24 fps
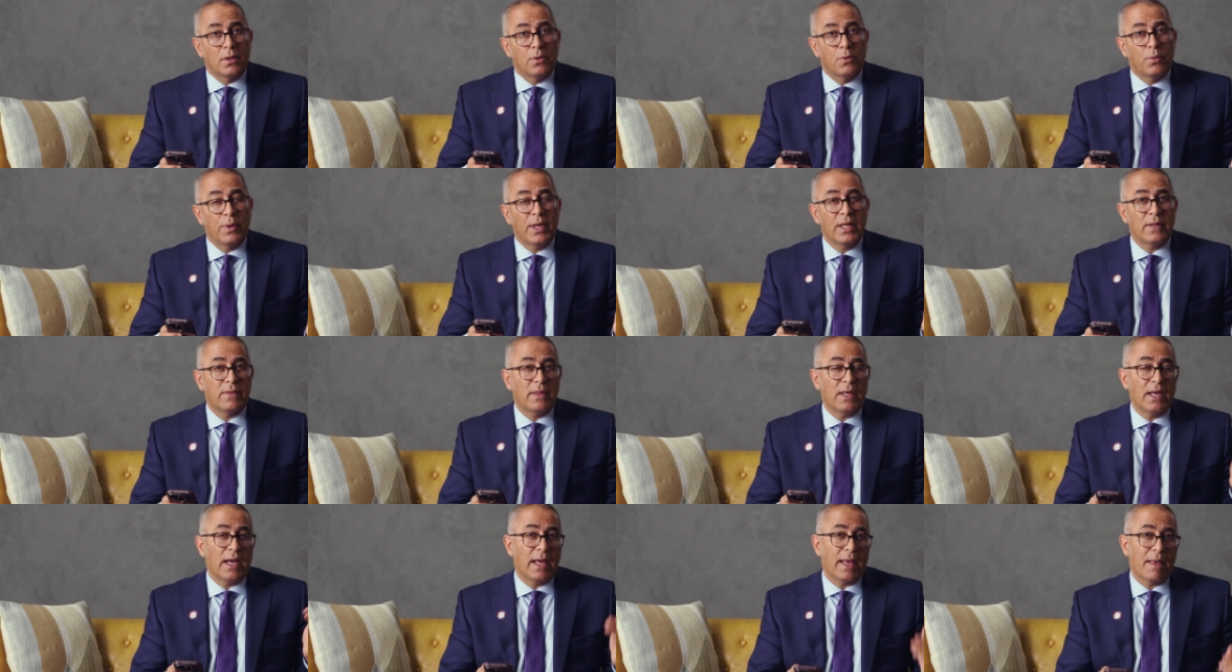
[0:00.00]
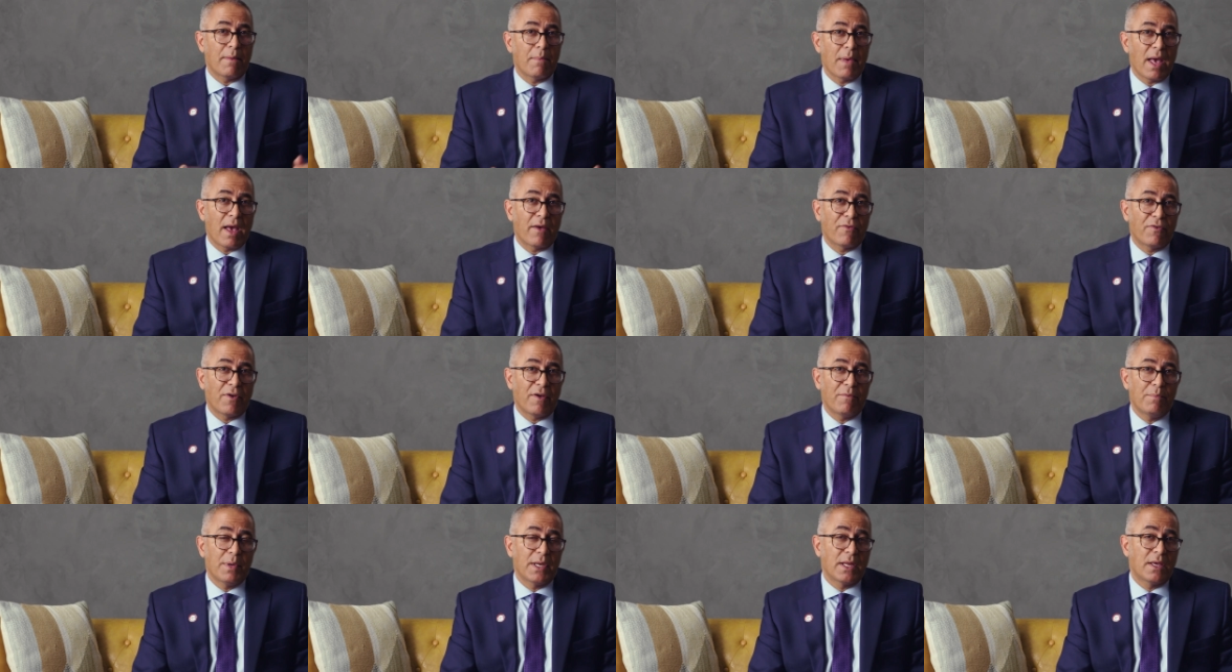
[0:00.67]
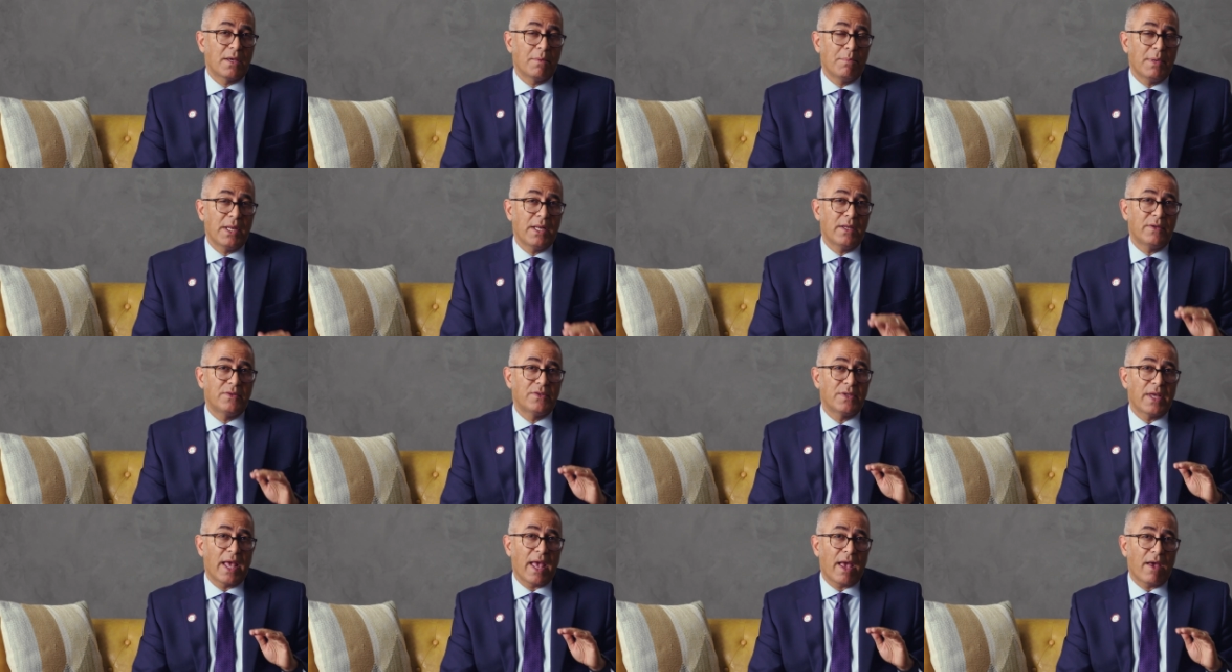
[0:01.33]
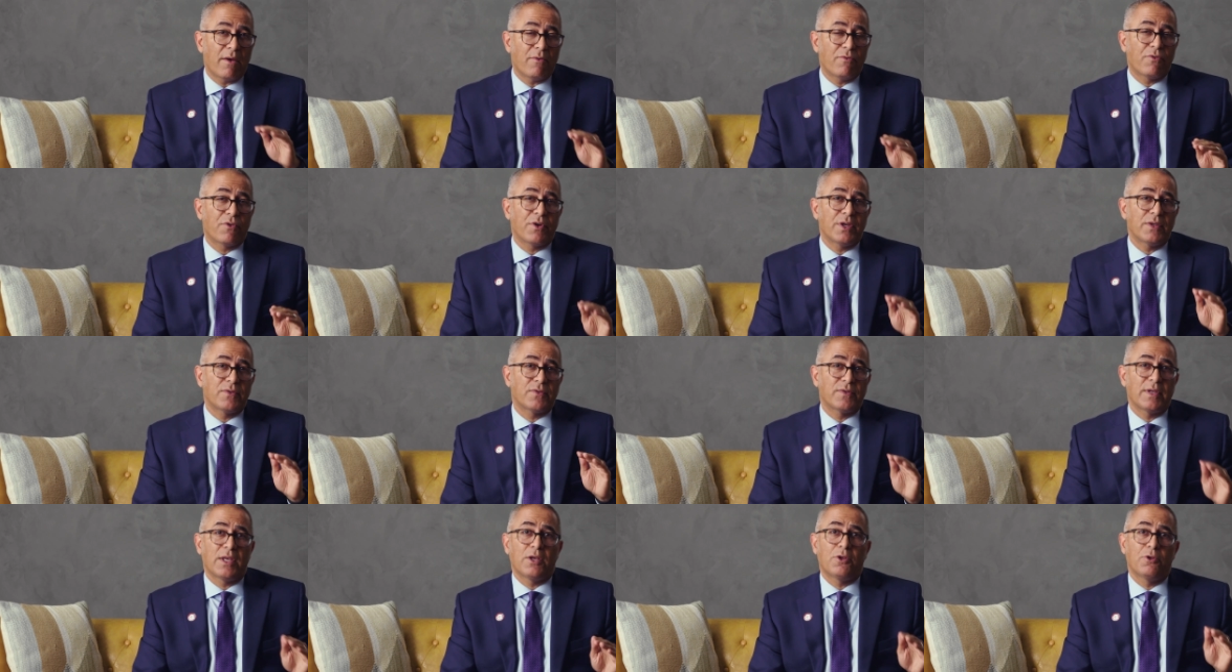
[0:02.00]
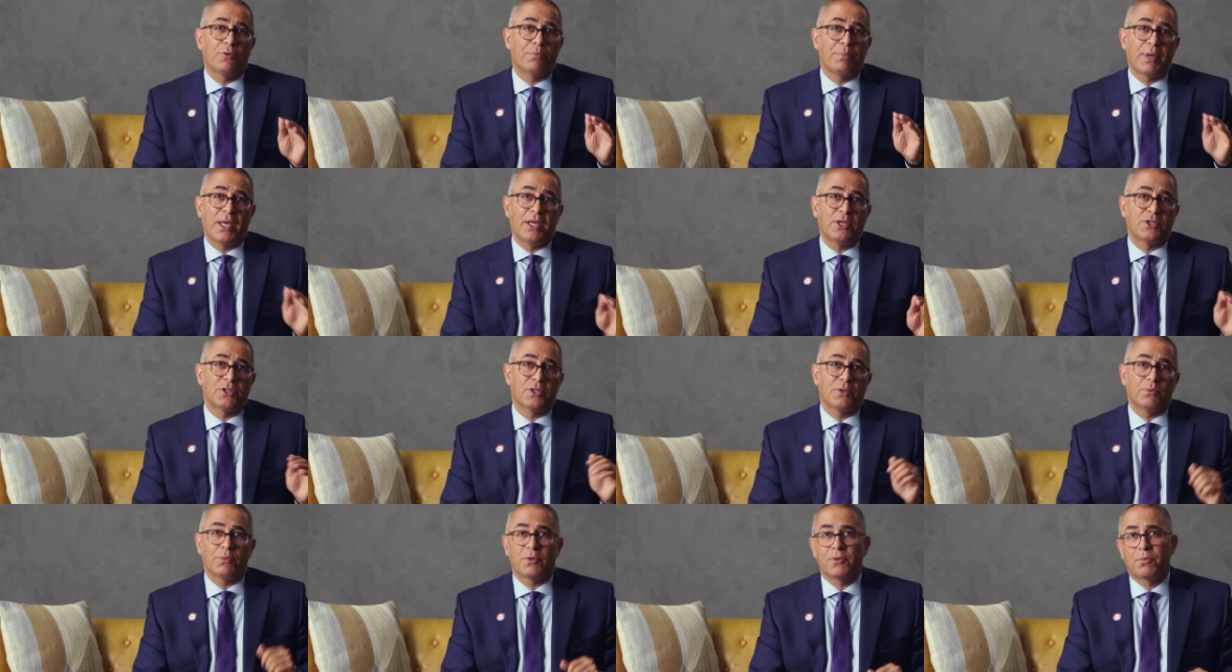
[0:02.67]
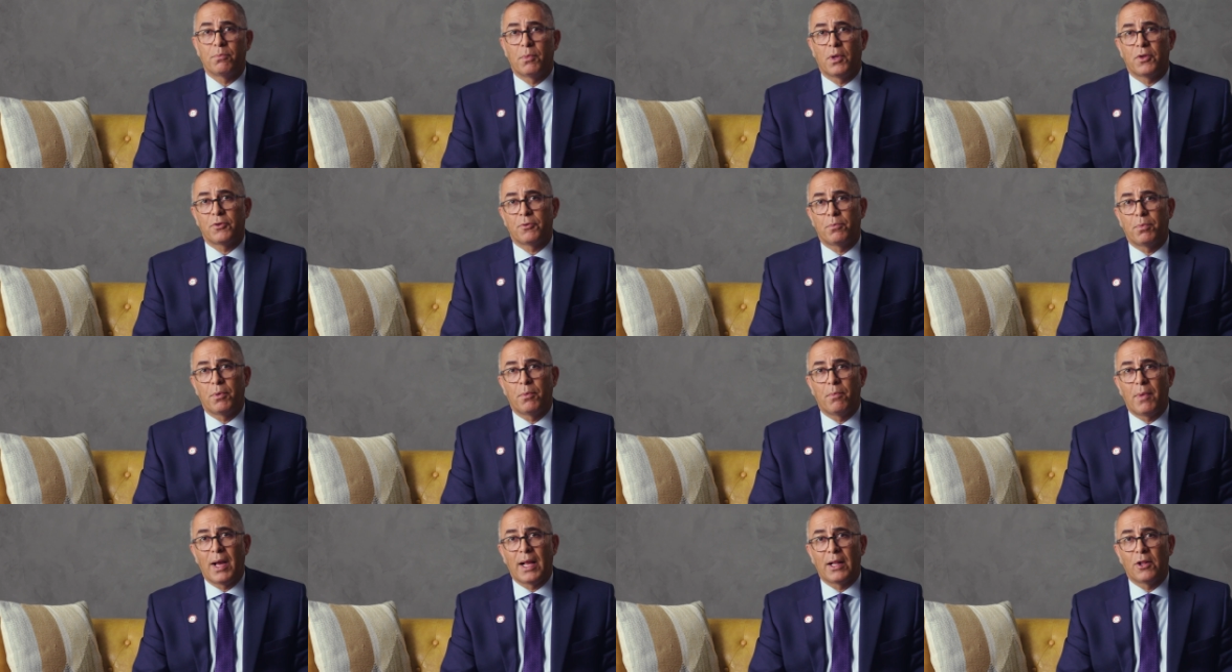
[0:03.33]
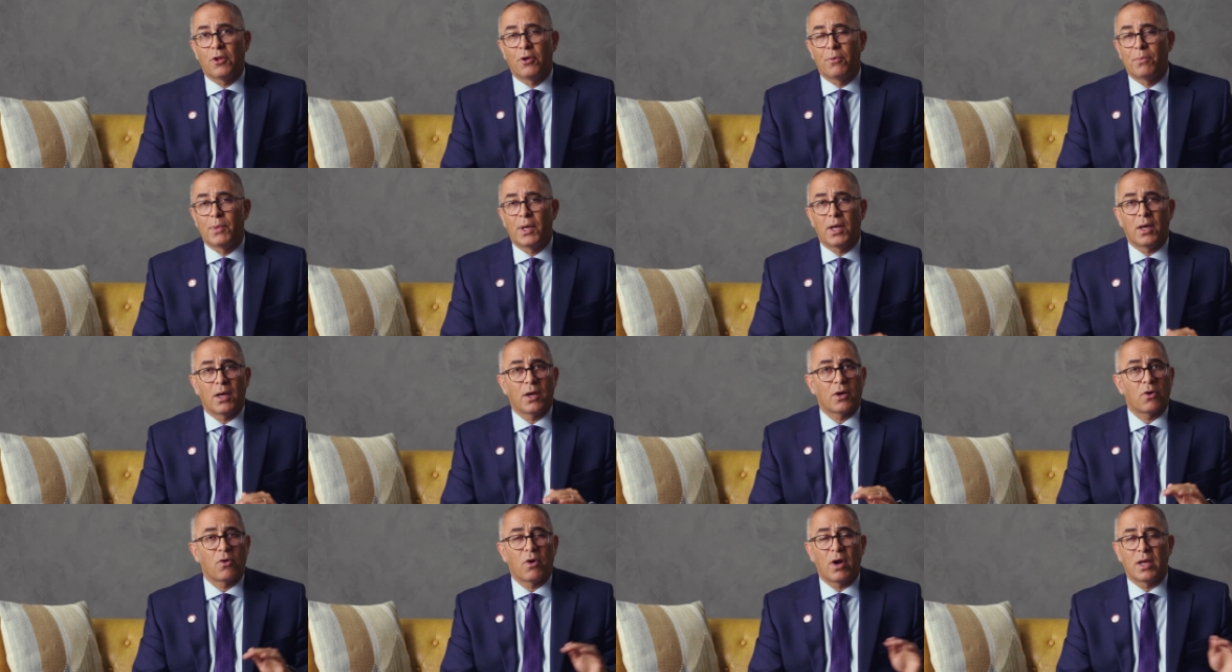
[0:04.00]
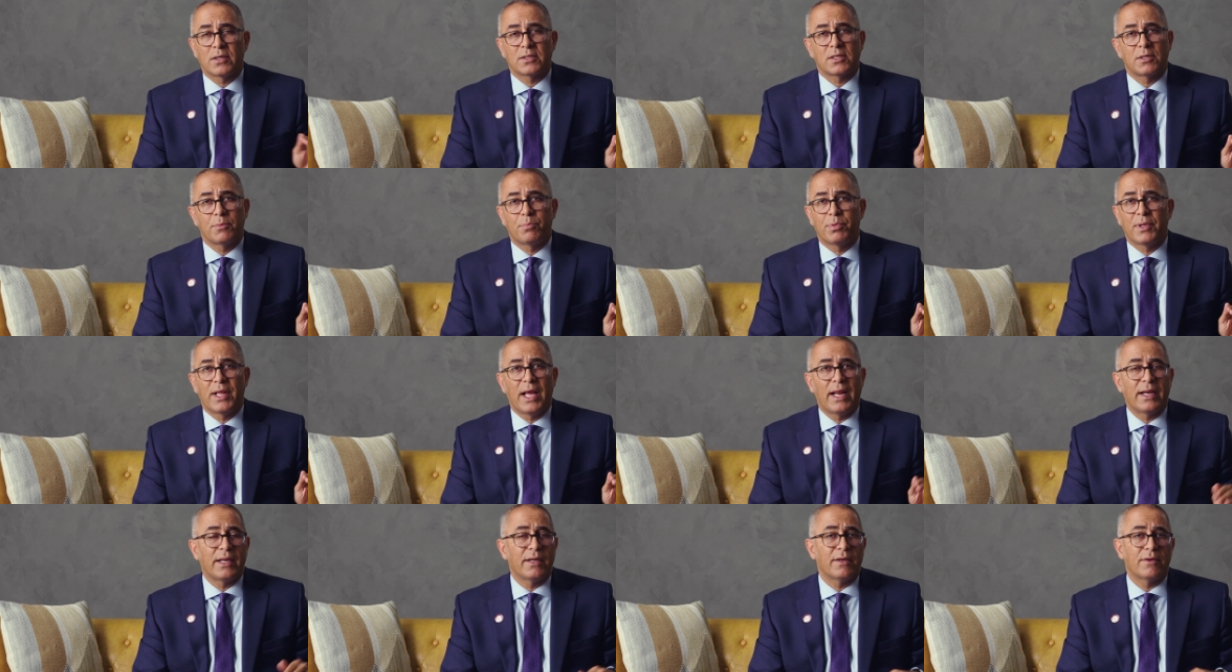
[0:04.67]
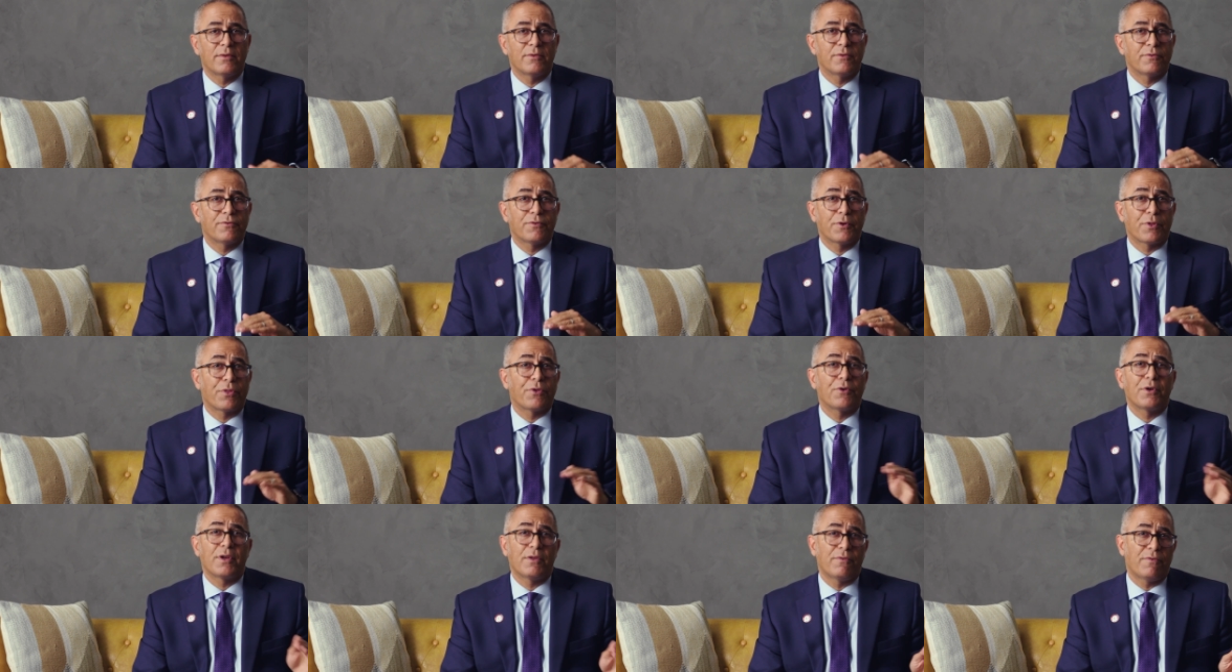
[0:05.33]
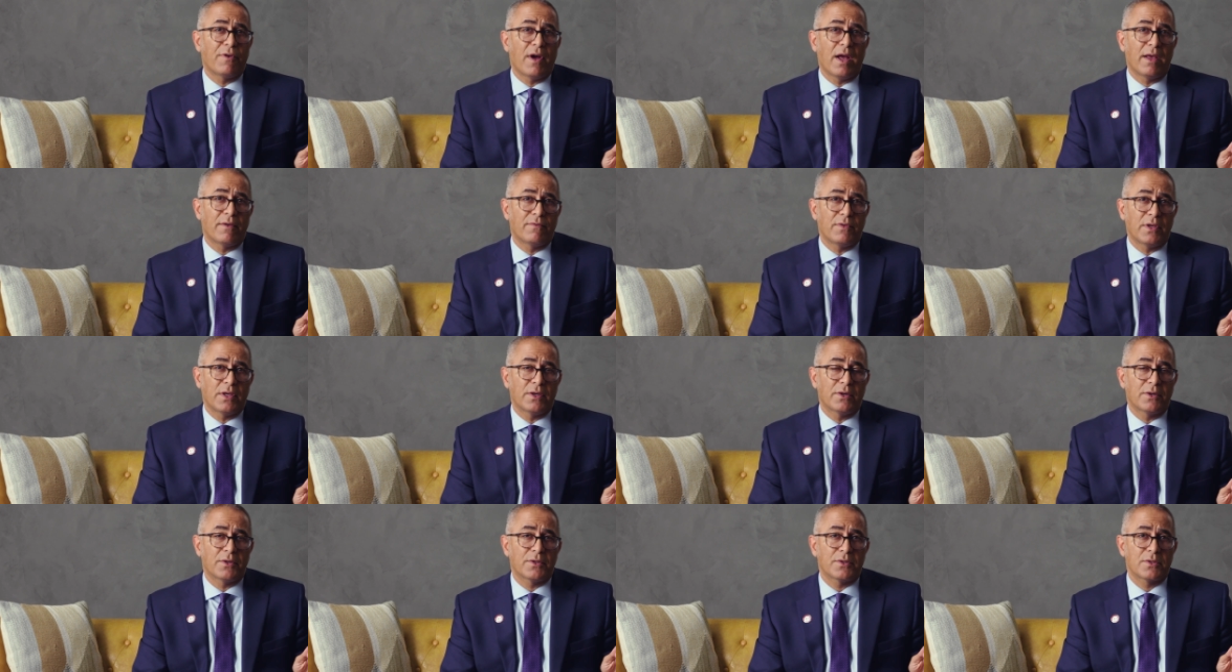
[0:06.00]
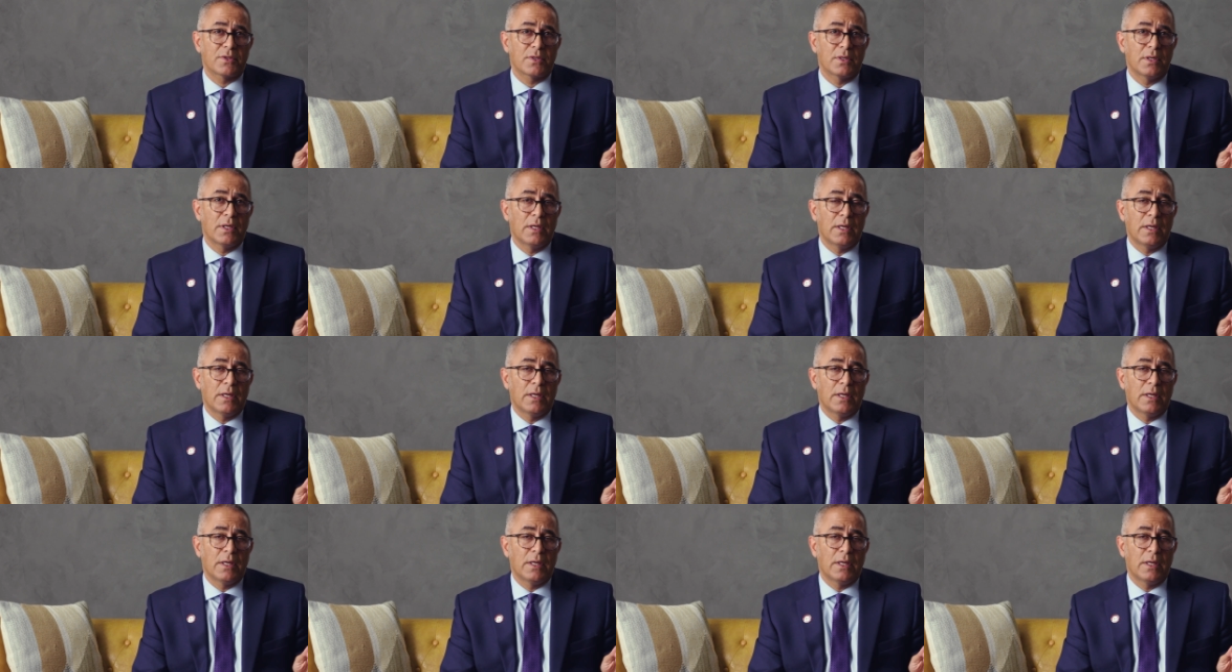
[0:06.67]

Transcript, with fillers: We at the IMF have been committed to every single patient with multiple myeloma across the planet for 35 years.